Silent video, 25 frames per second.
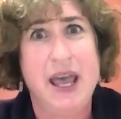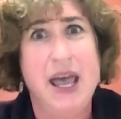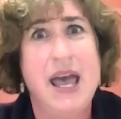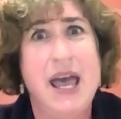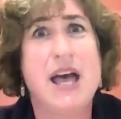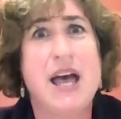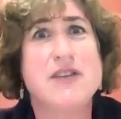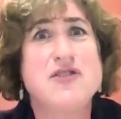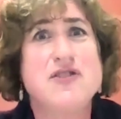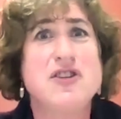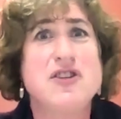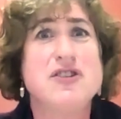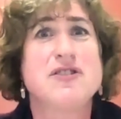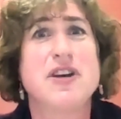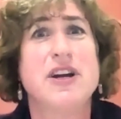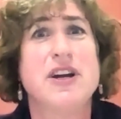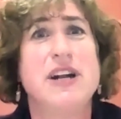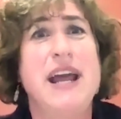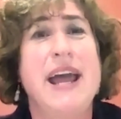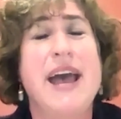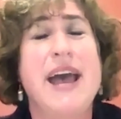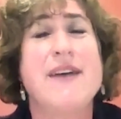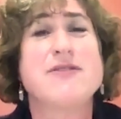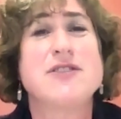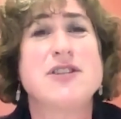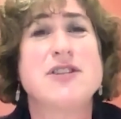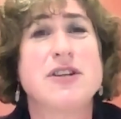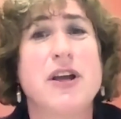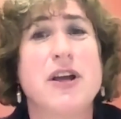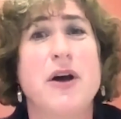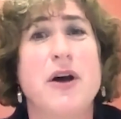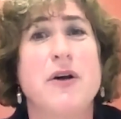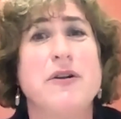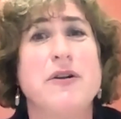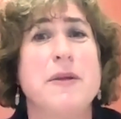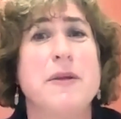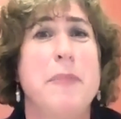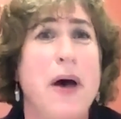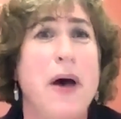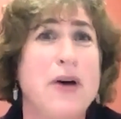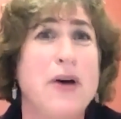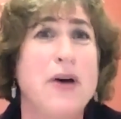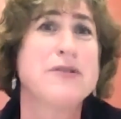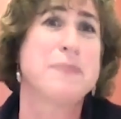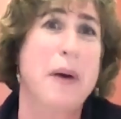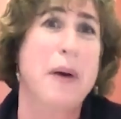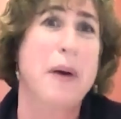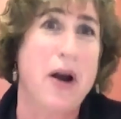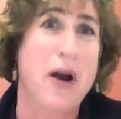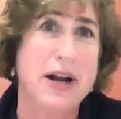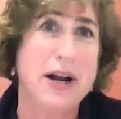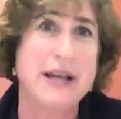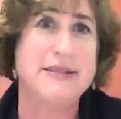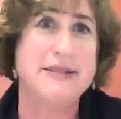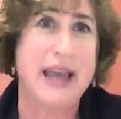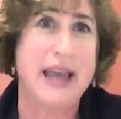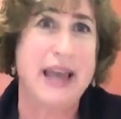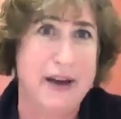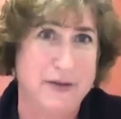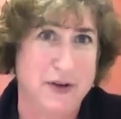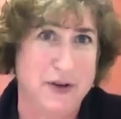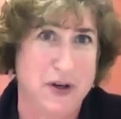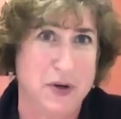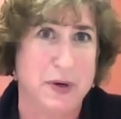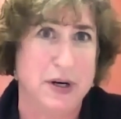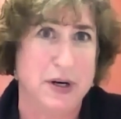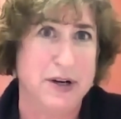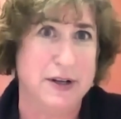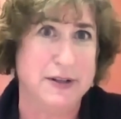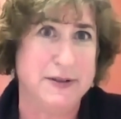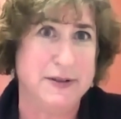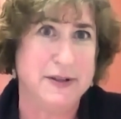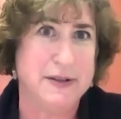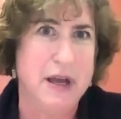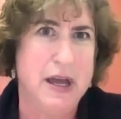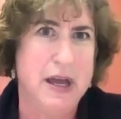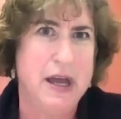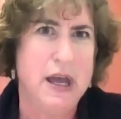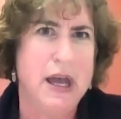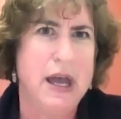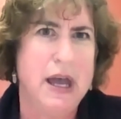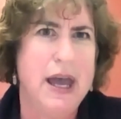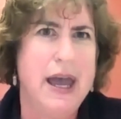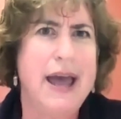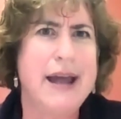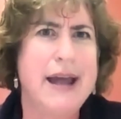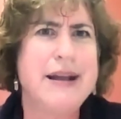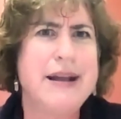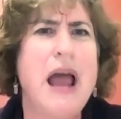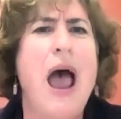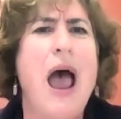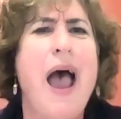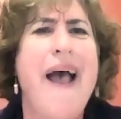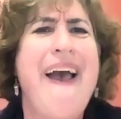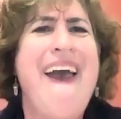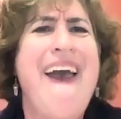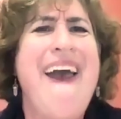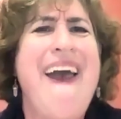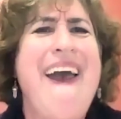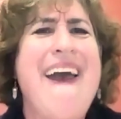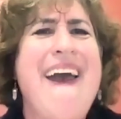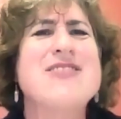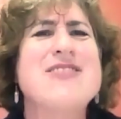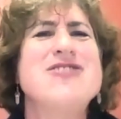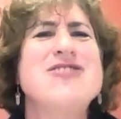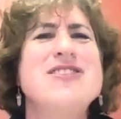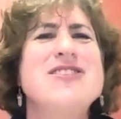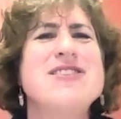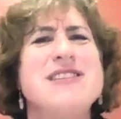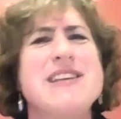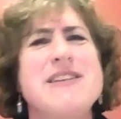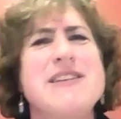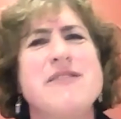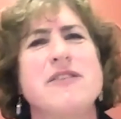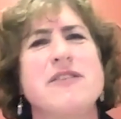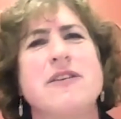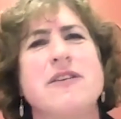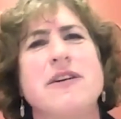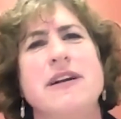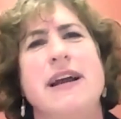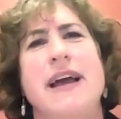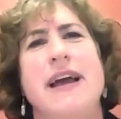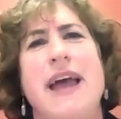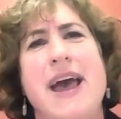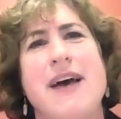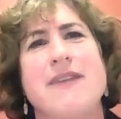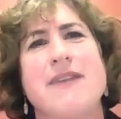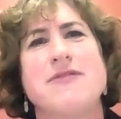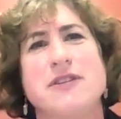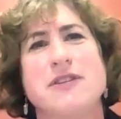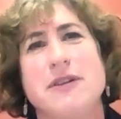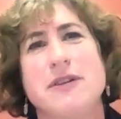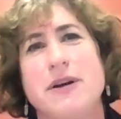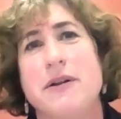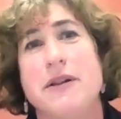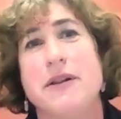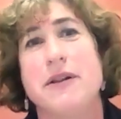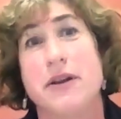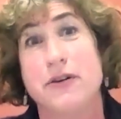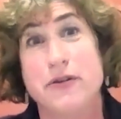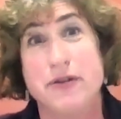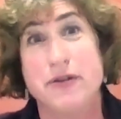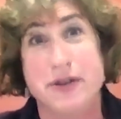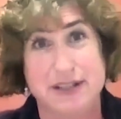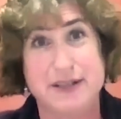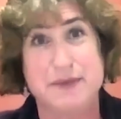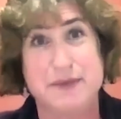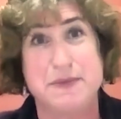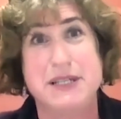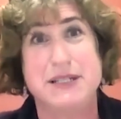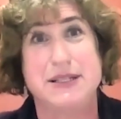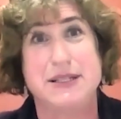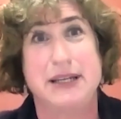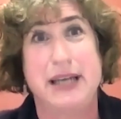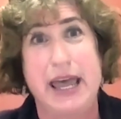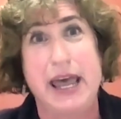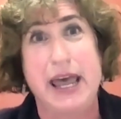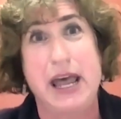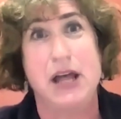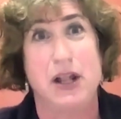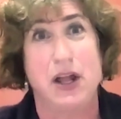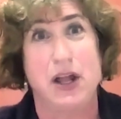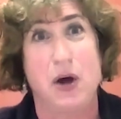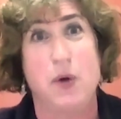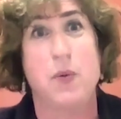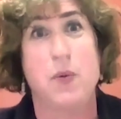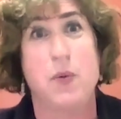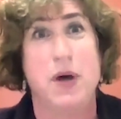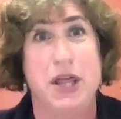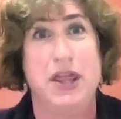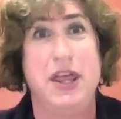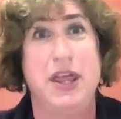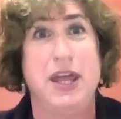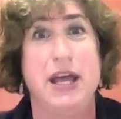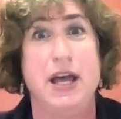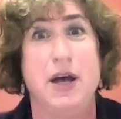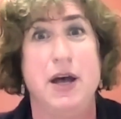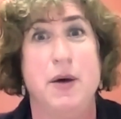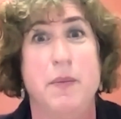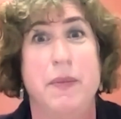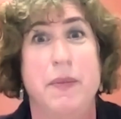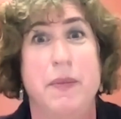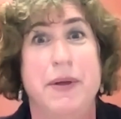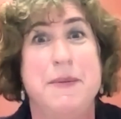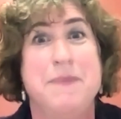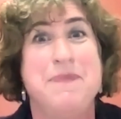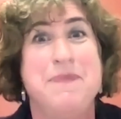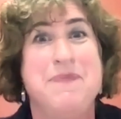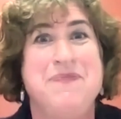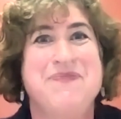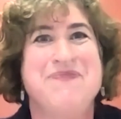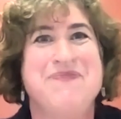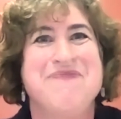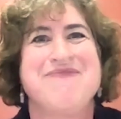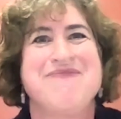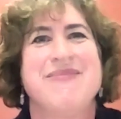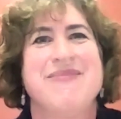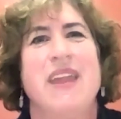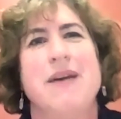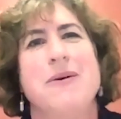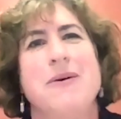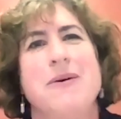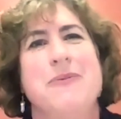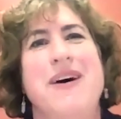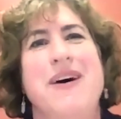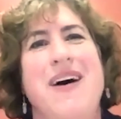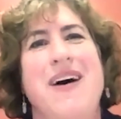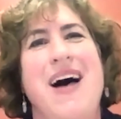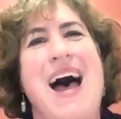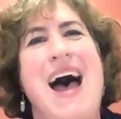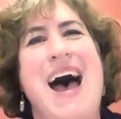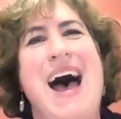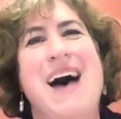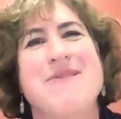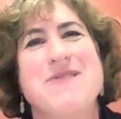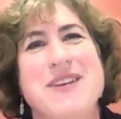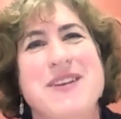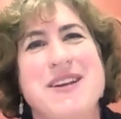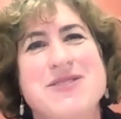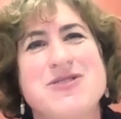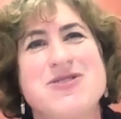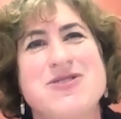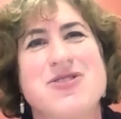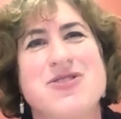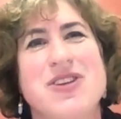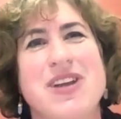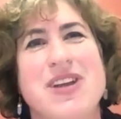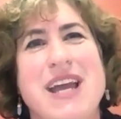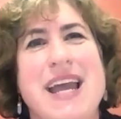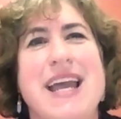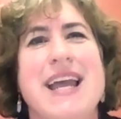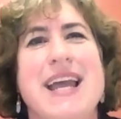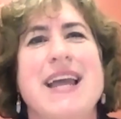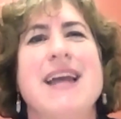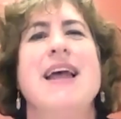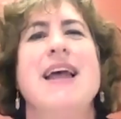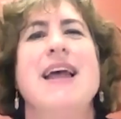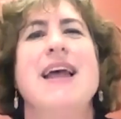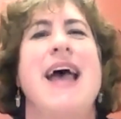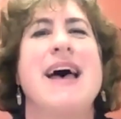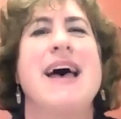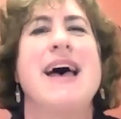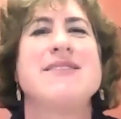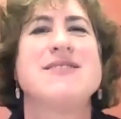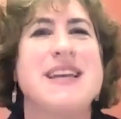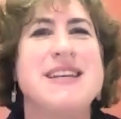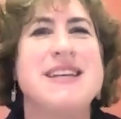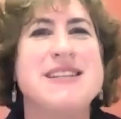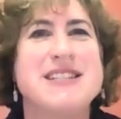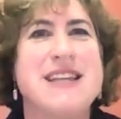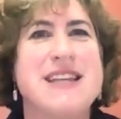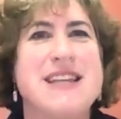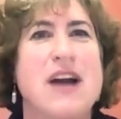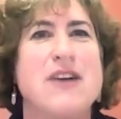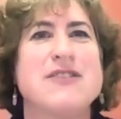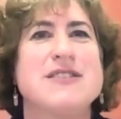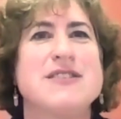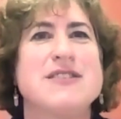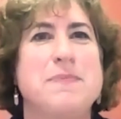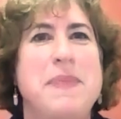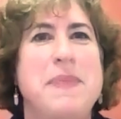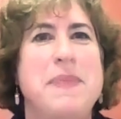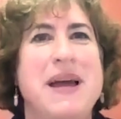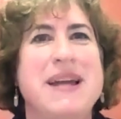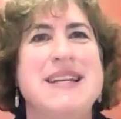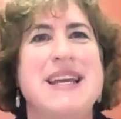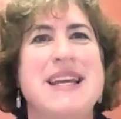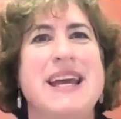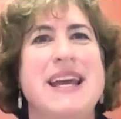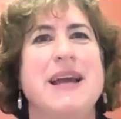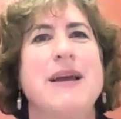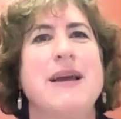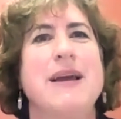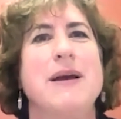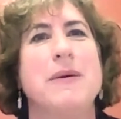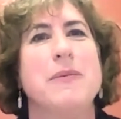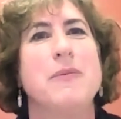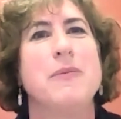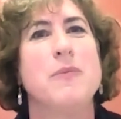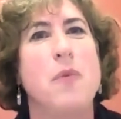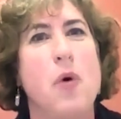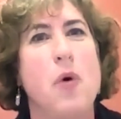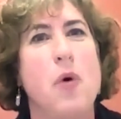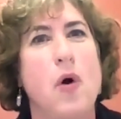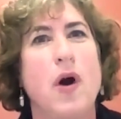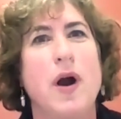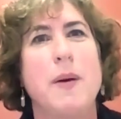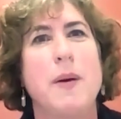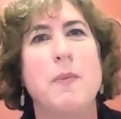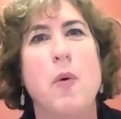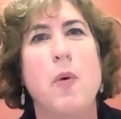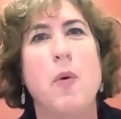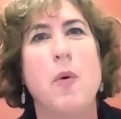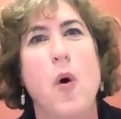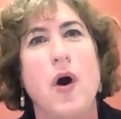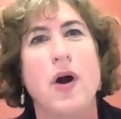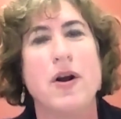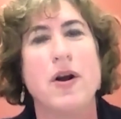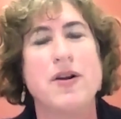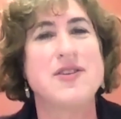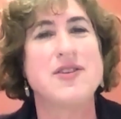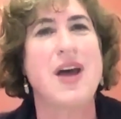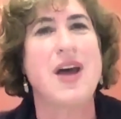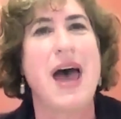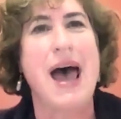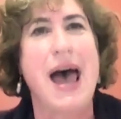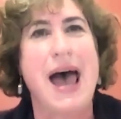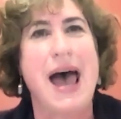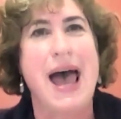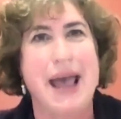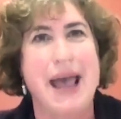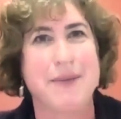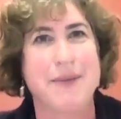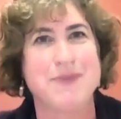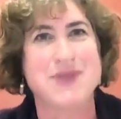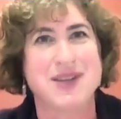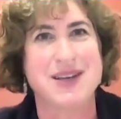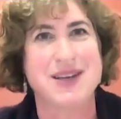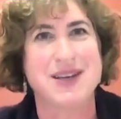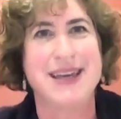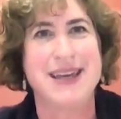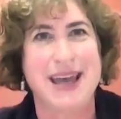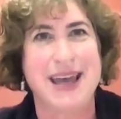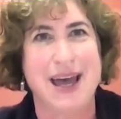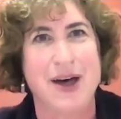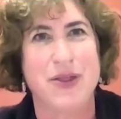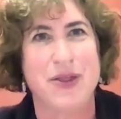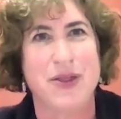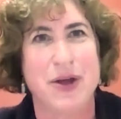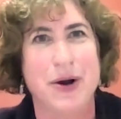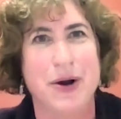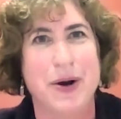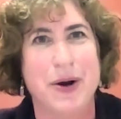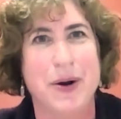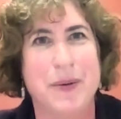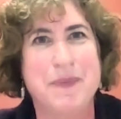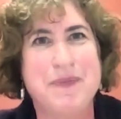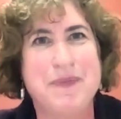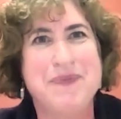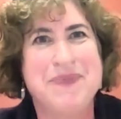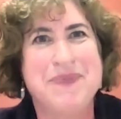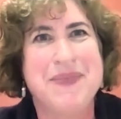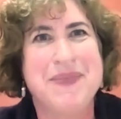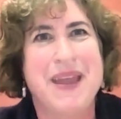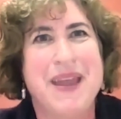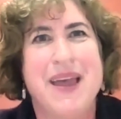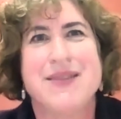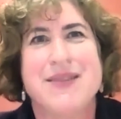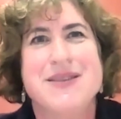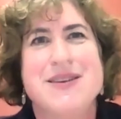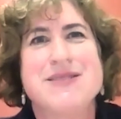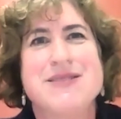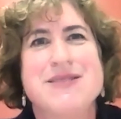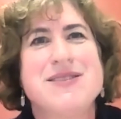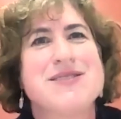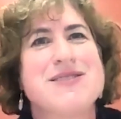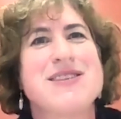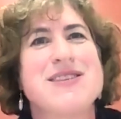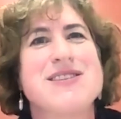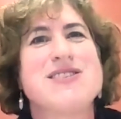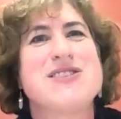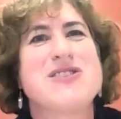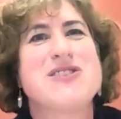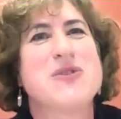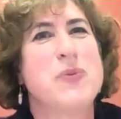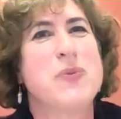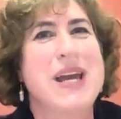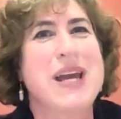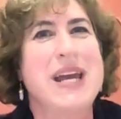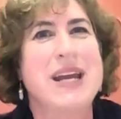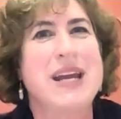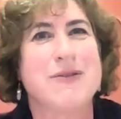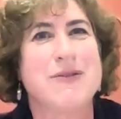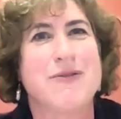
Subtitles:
and she's going to have to go to the post parties afterwards. And hey, she's even going to have to go to the Christmas gala with him. Well, obviously, as they start spending more and more time together, this is a sweet